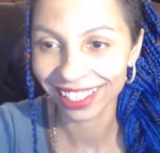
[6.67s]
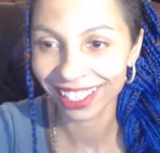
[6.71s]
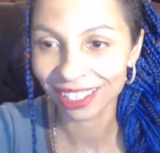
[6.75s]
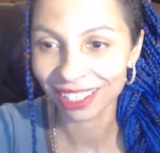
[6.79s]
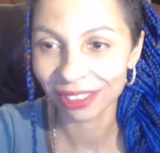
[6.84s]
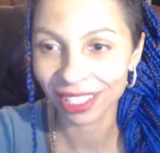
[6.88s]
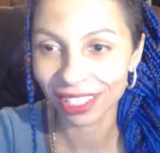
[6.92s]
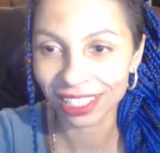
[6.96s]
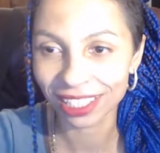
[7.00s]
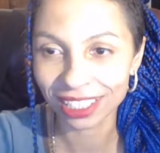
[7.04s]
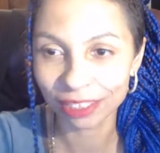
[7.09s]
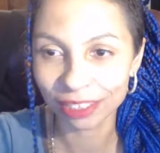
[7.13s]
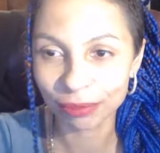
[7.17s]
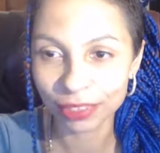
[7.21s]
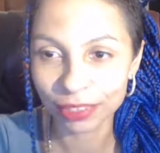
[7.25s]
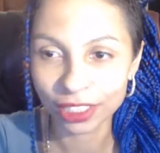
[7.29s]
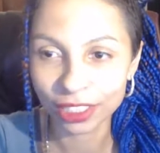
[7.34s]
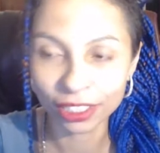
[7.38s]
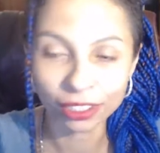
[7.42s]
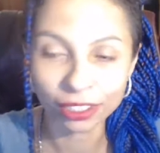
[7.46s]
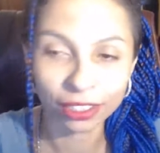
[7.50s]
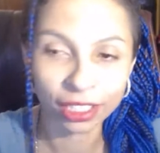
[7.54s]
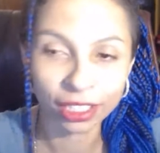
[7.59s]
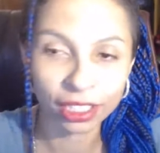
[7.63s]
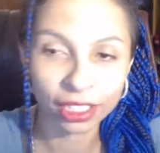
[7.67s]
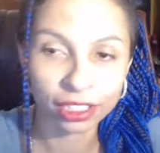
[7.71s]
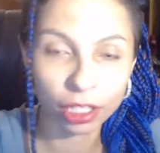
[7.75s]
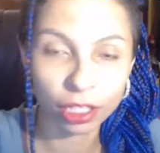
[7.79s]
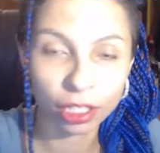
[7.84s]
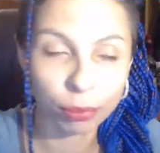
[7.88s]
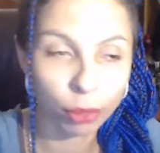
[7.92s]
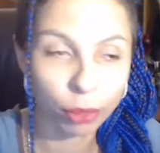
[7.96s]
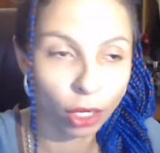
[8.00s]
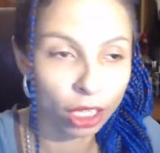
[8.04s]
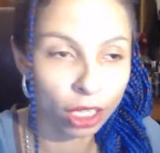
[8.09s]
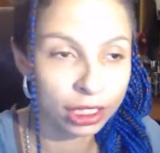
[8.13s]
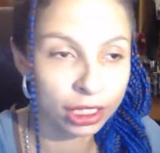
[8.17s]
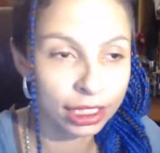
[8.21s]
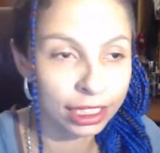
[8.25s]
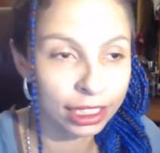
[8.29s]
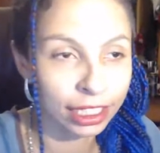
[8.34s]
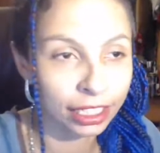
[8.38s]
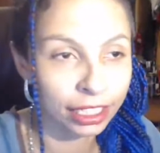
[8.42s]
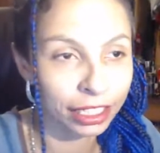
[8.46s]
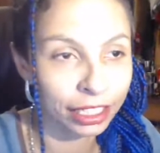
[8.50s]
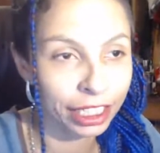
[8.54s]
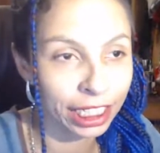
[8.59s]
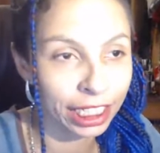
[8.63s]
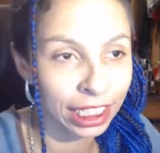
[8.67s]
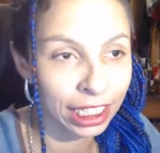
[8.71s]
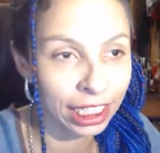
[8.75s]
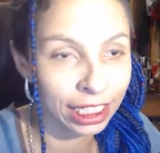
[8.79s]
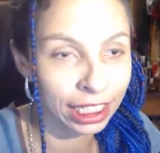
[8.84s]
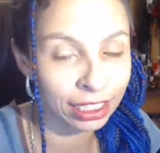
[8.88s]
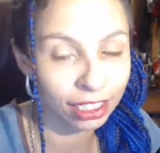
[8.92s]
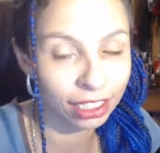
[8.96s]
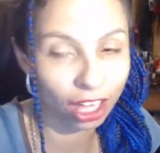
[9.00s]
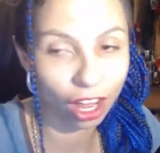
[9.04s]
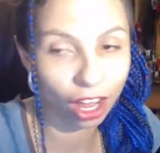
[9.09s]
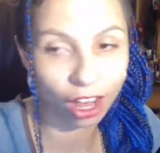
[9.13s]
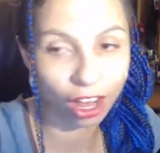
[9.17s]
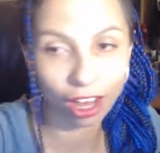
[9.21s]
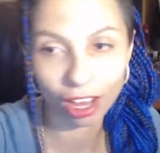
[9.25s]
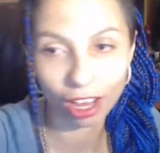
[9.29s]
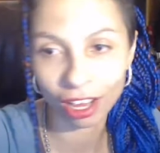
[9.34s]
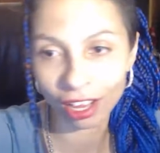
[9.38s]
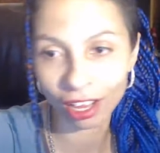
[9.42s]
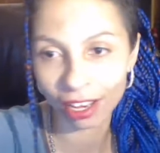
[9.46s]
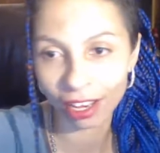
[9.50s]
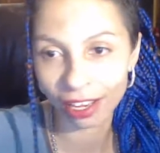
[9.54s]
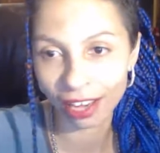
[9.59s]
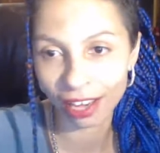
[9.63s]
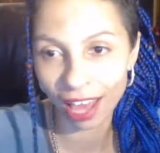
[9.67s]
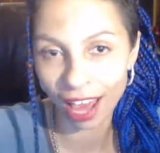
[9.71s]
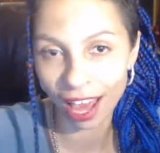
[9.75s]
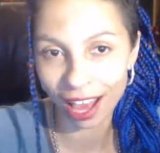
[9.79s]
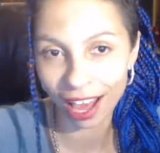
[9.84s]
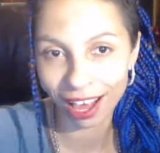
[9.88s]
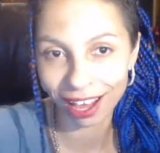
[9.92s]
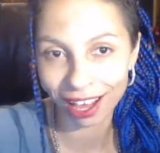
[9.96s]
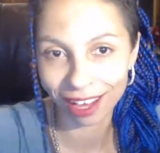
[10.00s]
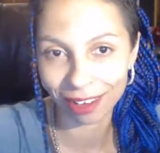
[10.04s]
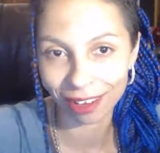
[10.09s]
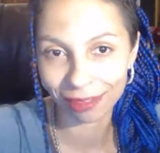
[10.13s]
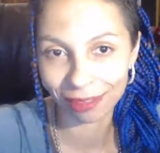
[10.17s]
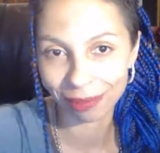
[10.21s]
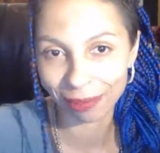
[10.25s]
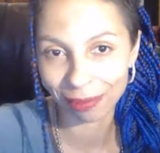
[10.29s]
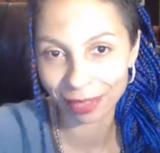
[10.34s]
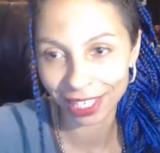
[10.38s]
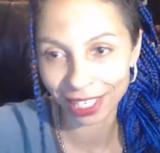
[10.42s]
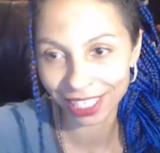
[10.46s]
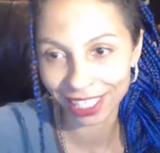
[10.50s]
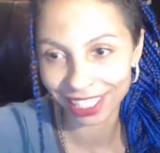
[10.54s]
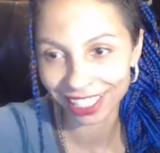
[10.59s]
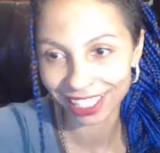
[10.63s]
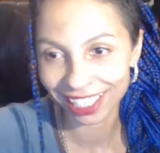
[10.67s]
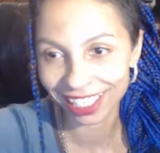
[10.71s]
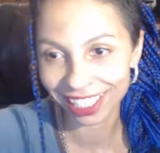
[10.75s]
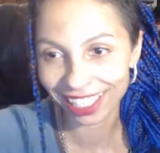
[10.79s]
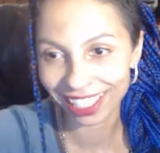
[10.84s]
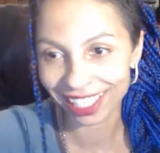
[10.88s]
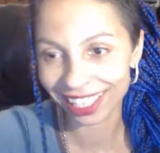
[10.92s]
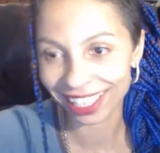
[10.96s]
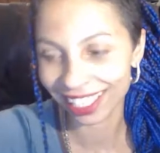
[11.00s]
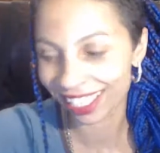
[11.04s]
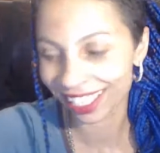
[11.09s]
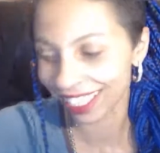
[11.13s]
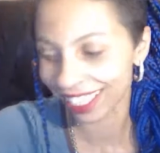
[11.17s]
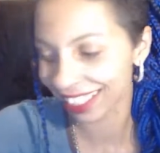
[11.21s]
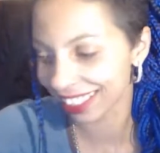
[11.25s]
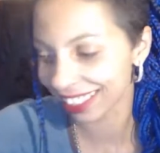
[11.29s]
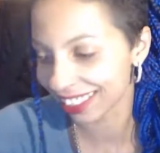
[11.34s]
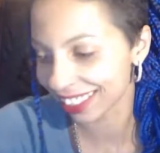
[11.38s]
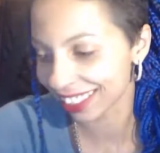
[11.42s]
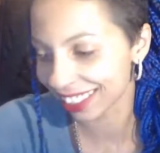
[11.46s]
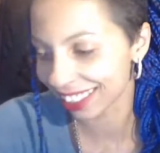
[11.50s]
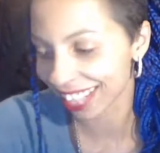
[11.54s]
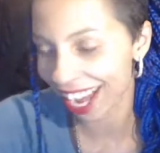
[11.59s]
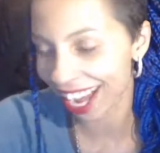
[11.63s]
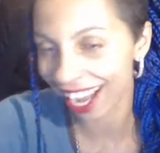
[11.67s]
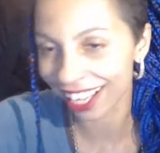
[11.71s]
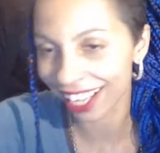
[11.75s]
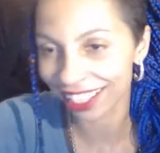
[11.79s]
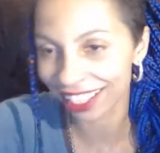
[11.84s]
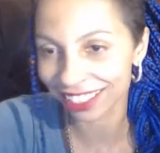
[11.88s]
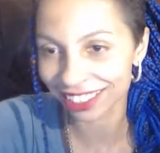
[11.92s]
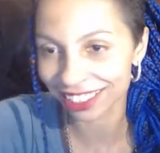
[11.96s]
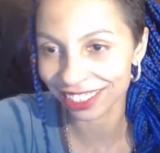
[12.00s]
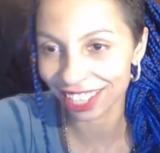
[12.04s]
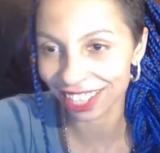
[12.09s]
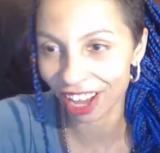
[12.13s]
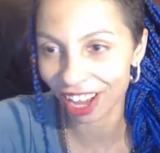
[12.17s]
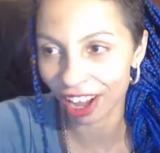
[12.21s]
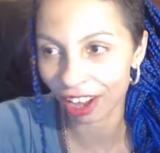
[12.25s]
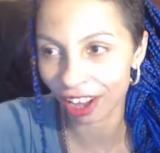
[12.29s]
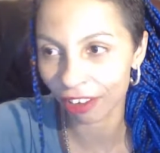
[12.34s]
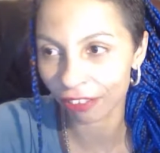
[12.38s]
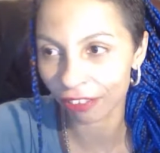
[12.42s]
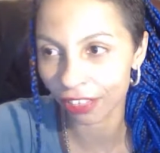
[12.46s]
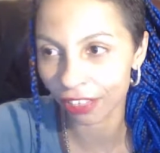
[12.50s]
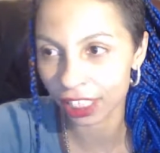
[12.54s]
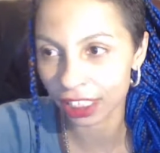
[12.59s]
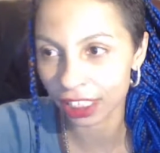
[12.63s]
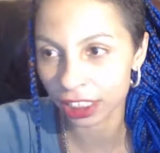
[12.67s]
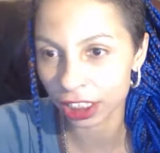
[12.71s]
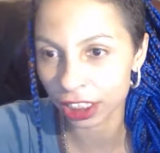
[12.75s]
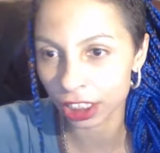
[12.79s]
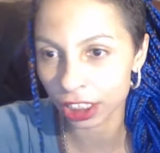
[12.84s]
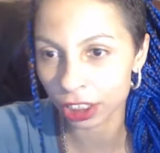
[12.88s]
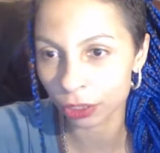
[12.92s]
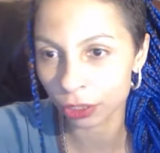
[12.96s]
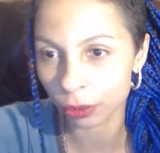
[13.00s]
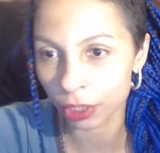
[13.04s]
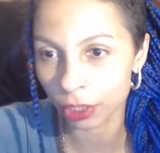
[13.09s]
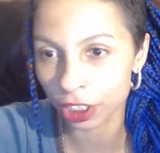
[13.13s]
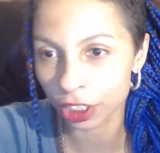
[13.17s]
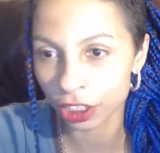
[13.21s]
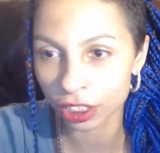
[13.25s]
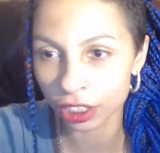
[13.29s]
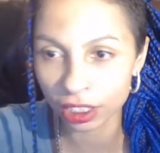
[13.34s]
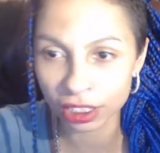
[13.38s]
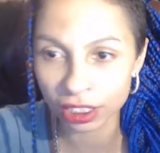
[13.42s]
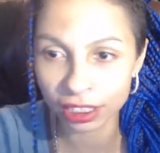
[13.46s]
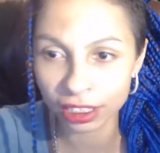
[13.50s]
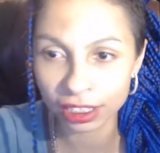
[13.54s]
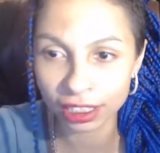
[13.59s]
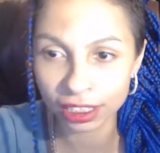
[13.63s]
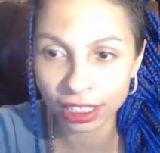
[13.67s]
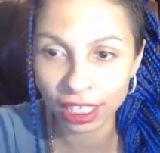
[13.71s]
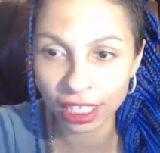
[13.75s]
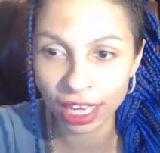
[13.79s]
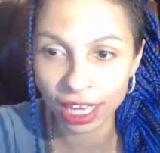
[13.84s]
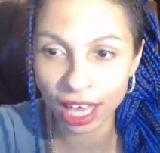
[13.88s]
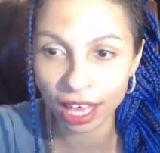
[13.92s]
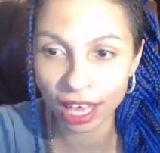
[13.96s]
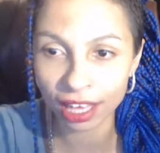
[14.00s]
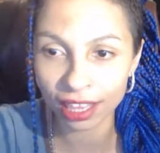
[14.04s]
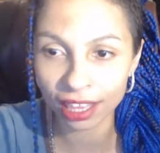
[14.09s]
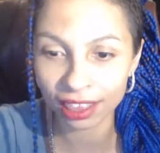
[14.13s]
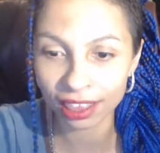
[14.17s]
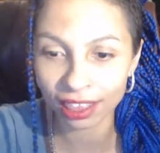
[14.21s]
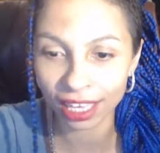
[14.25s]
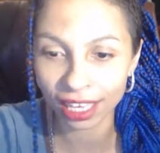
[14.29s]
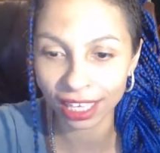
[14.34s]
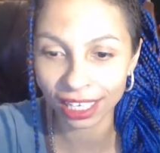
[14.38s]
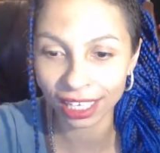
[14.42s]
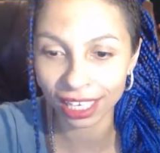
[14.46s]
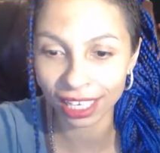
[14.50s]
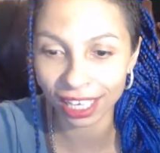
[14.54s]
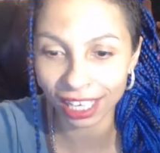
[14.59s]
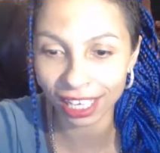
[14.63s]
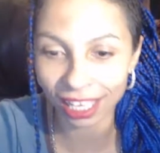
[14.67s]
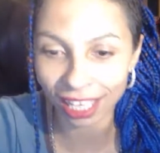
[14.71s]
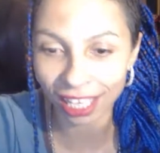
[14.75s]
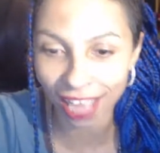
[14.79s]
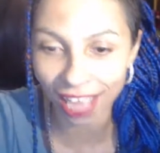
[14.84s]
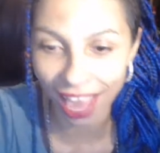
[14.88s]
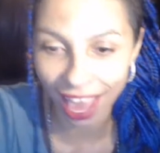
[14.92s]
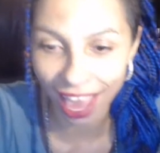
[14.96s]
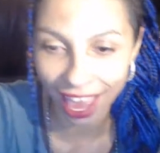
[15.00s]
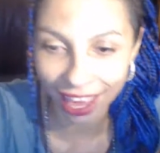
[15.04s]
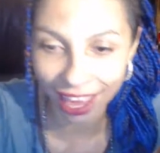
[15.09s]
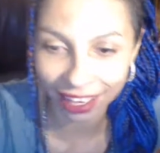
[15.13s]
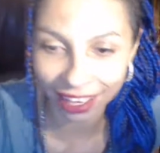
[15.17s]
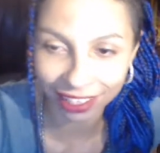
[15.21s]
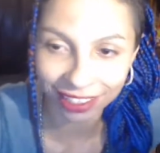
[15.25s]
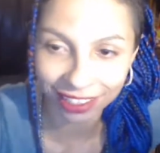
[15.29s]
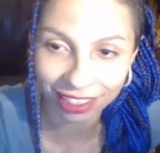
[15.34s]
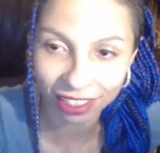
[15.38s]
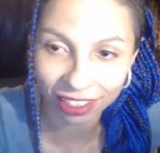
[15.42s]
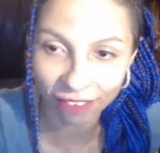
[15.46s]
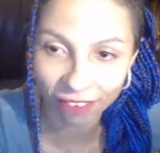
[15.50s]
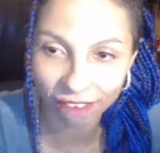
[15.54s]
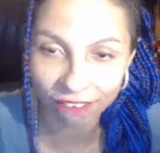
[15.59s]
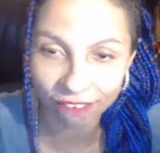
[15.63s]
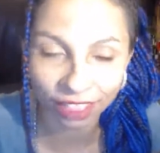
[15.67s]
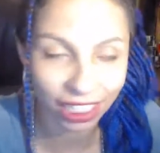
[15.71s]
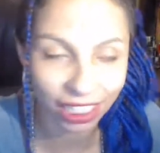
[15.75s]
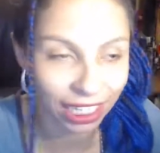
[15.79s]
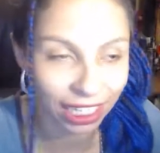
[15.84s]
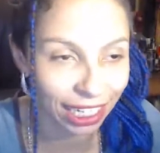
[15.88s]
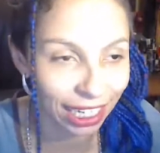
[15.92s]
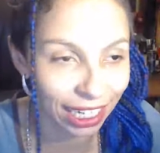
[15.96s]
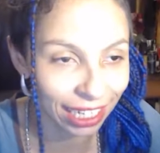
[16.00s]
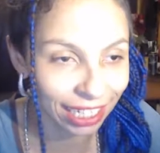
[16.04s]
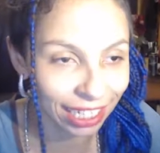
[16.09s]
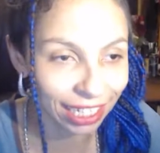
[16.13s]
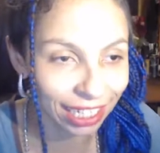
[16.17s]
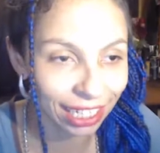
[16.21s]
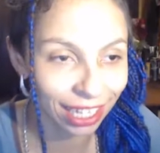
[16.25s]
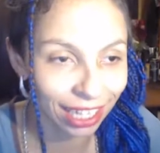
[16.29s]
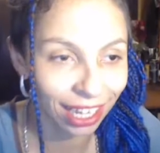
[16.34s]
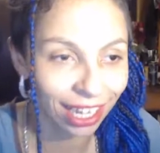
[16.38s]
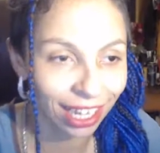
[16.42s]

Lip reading: Welcome to this three-part series on the styles of intuition, thinking, and feeling.